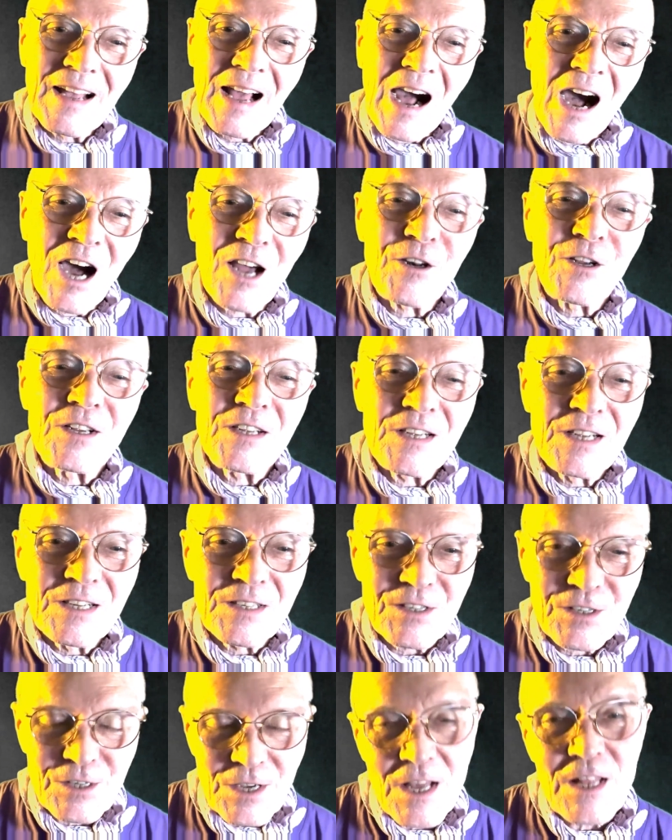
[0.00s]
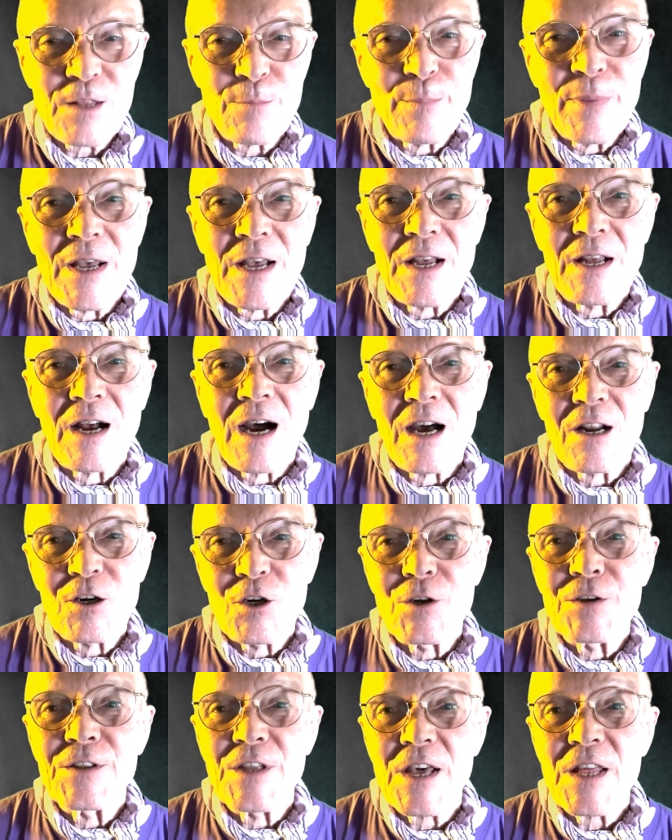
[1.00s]
on his deathbed, on
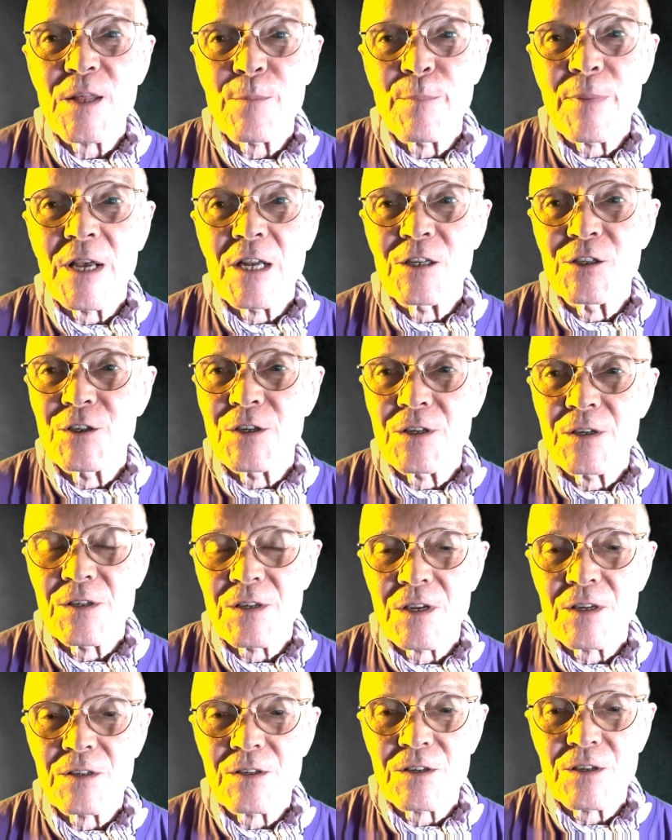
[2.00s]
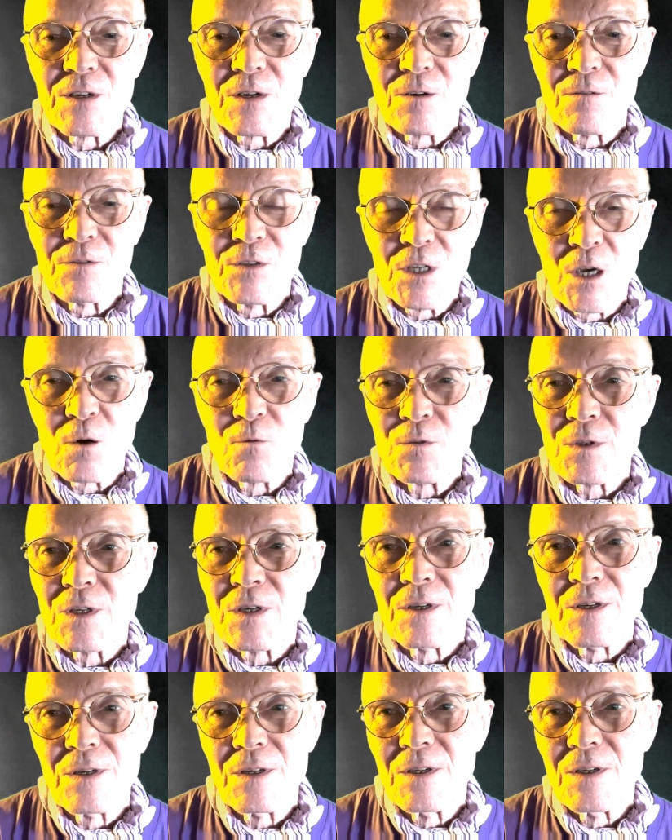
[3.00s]
her deathbed, she says, you know, don't